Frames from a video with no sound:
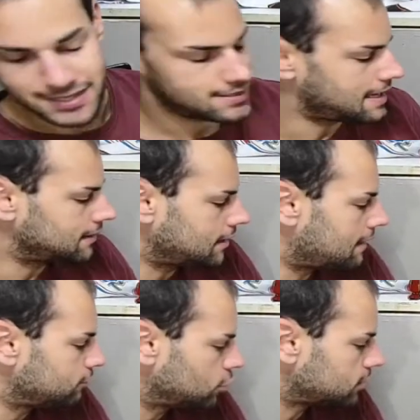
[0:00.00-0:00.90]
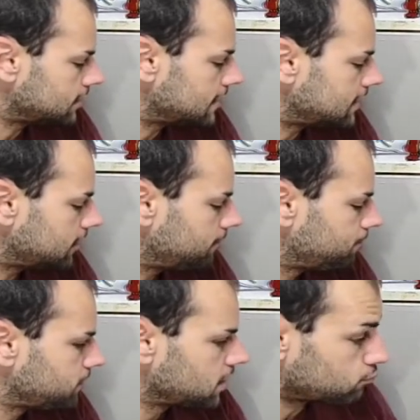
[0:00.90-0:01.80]
set have looked like?
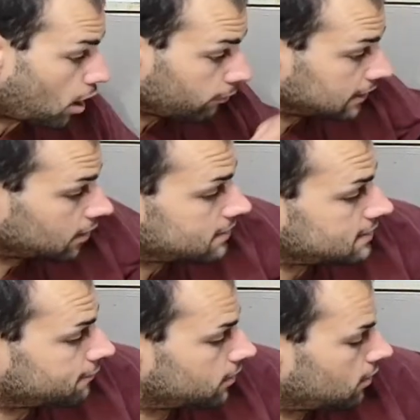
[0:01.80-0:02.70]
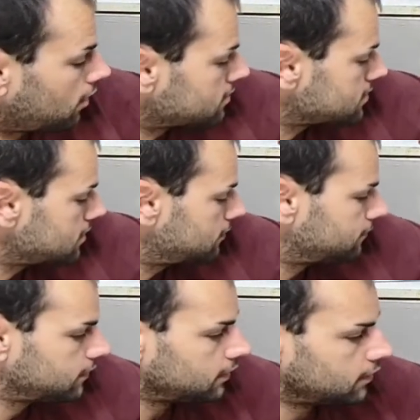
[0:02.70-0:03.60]
Probably a lot different, honestly.
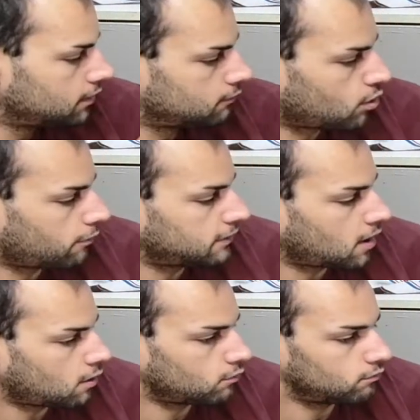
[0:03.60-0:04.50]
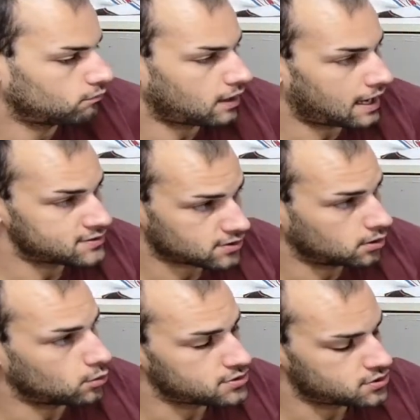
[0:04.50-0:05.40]
Probably not as
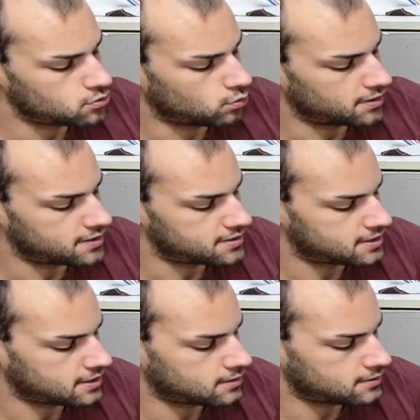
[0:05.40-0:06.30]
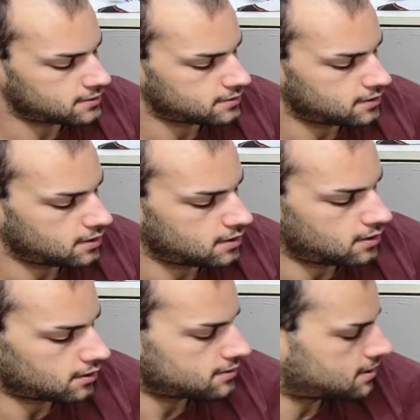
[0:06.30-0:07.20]
close to what this thing is,
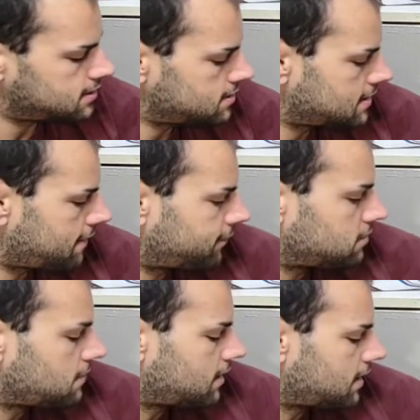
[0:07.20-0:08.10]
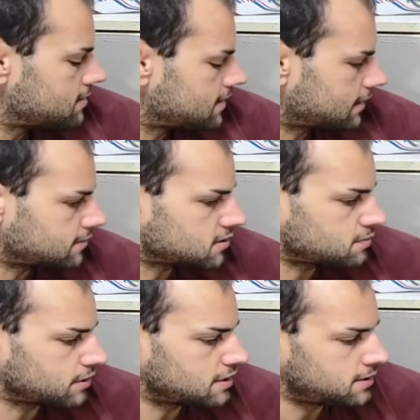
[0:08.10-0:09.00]
because this is definitely meant as like a
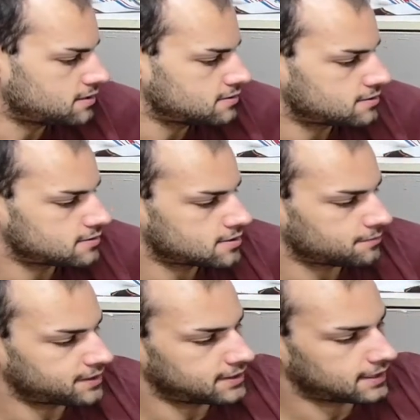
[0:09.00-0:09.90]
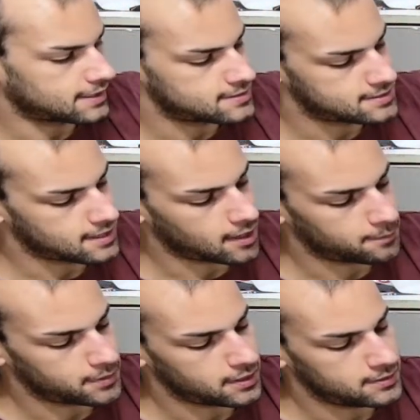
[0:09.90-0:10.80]
display piece, something that gets set
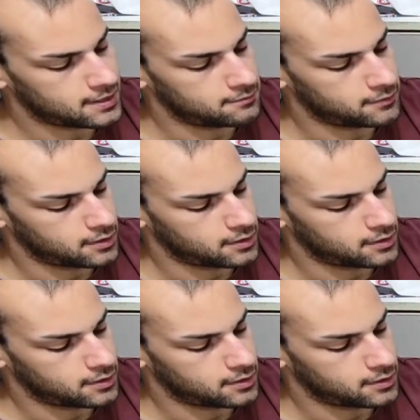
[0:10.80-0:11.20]
up and then